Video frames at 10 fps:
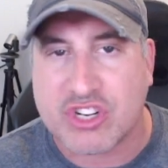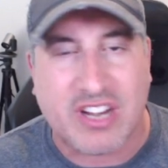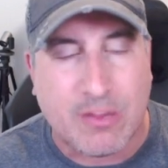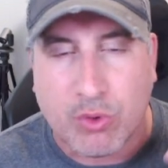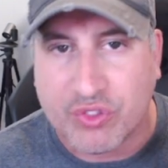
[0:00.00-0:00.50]
He
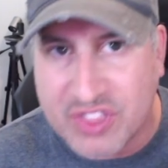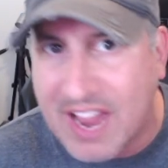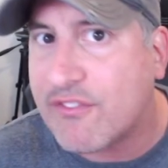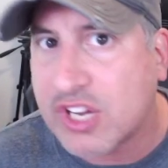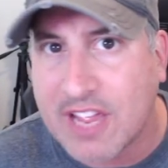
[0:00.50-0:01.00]
will
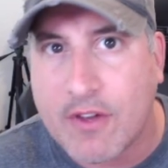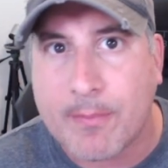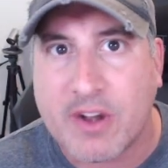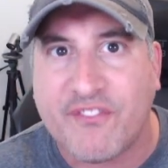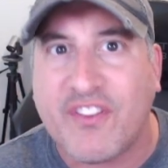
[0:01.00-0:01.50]
never give up in
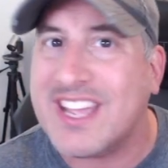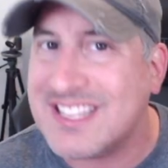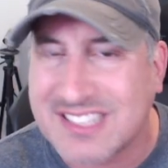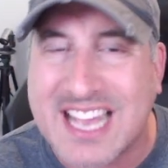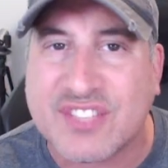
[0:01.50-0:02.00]
a fight. His
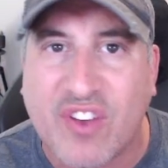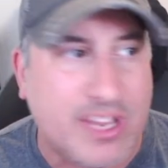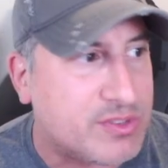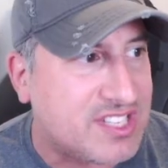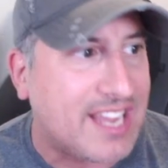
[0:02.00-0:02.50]
last fight, he
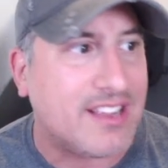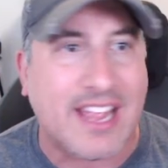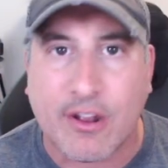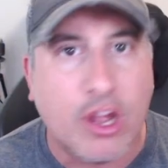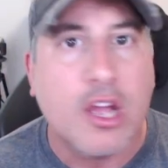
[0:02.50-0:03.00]
was taken down